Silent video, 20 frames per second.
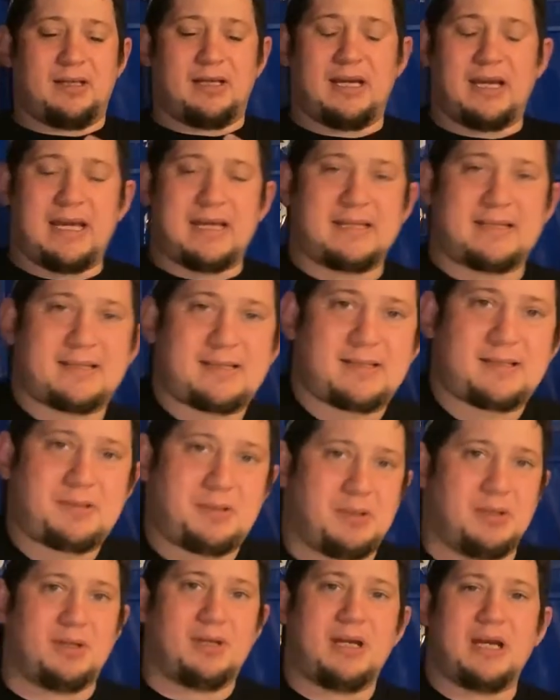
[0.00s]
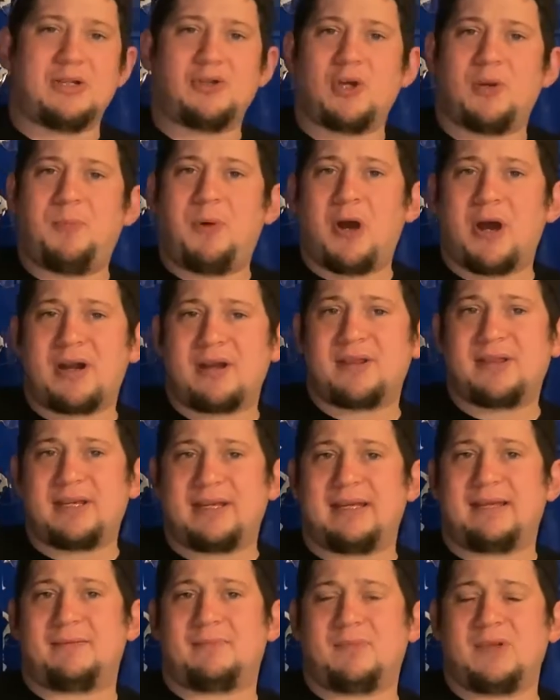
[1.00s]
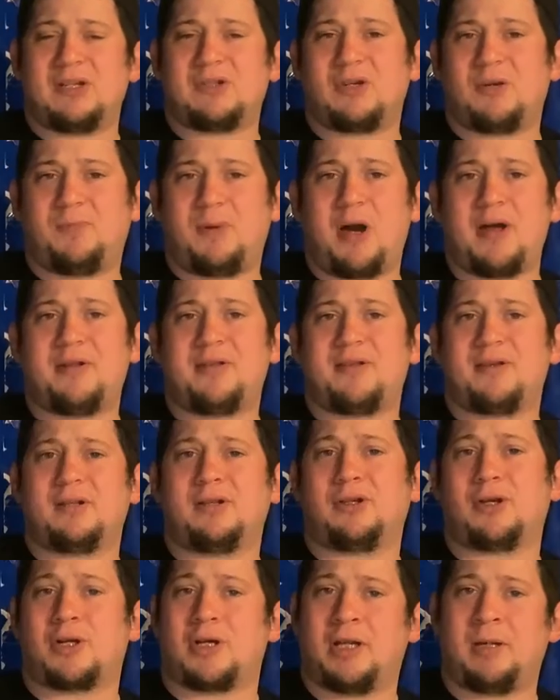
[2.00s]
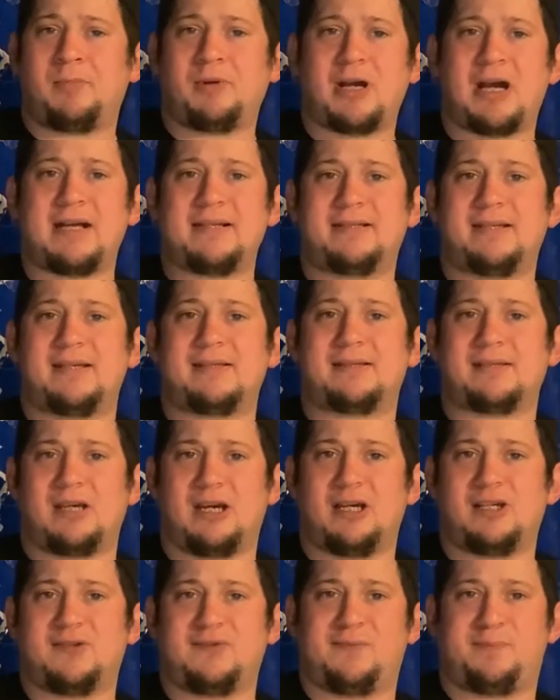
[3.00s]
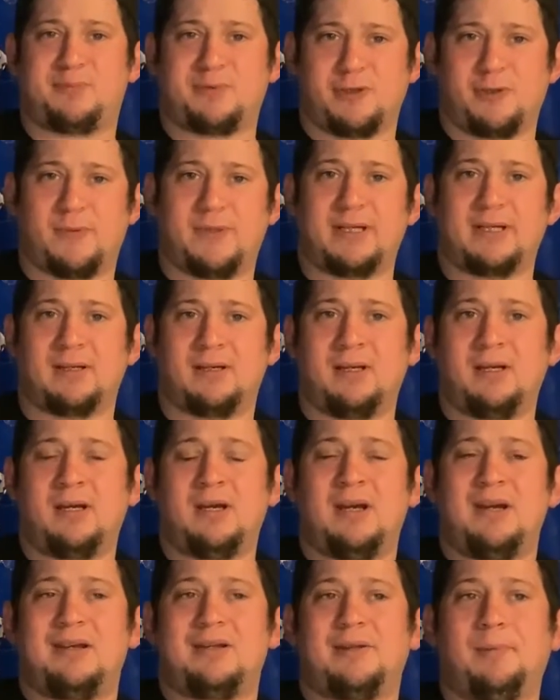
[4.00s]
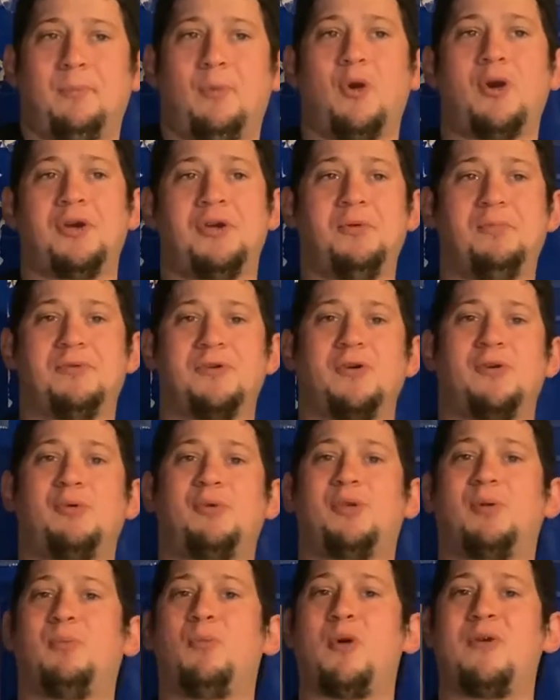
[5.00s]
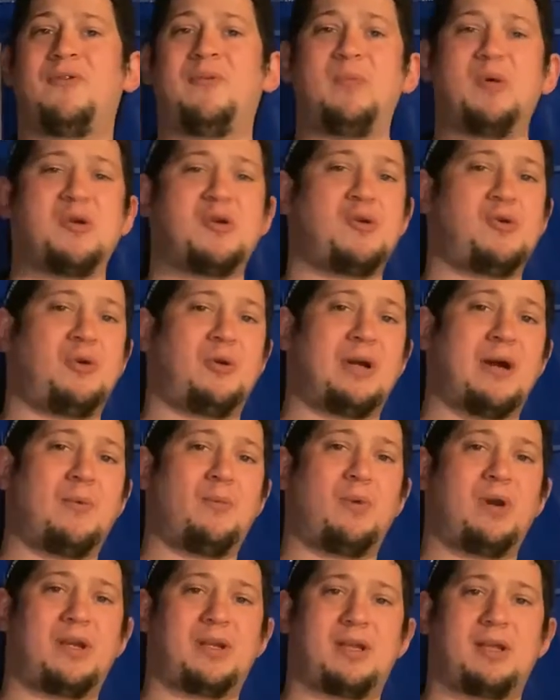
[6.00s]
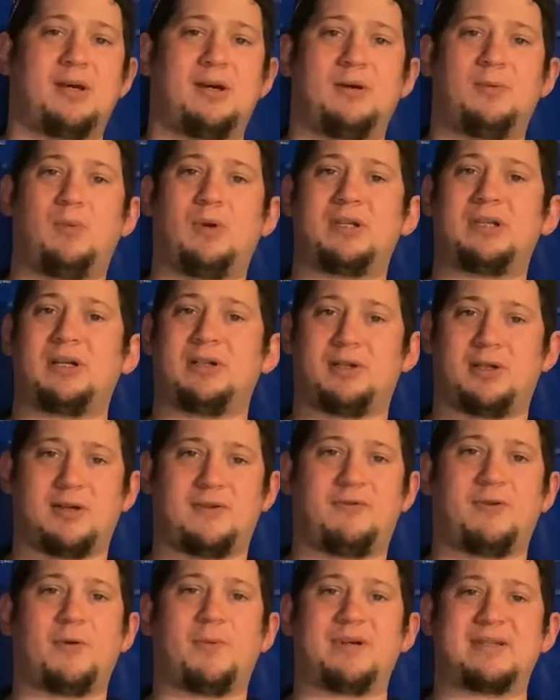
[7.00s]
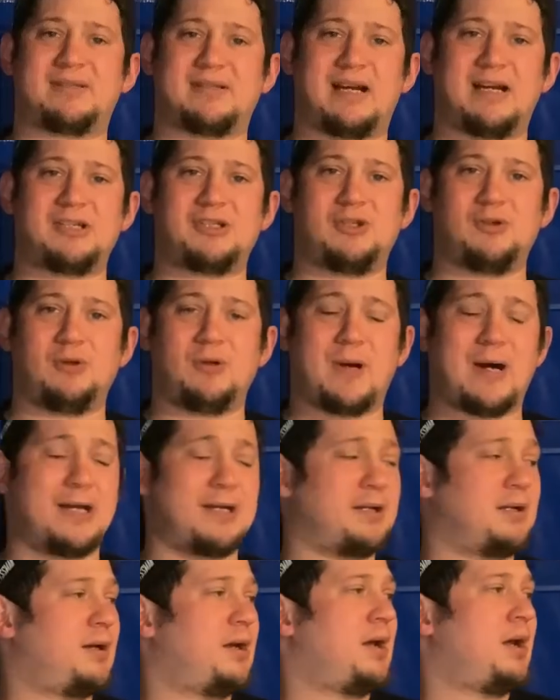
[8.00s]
It's all part of the learning process of brewing. The more you brew, the more familiar you get with what to look for, what signs you want.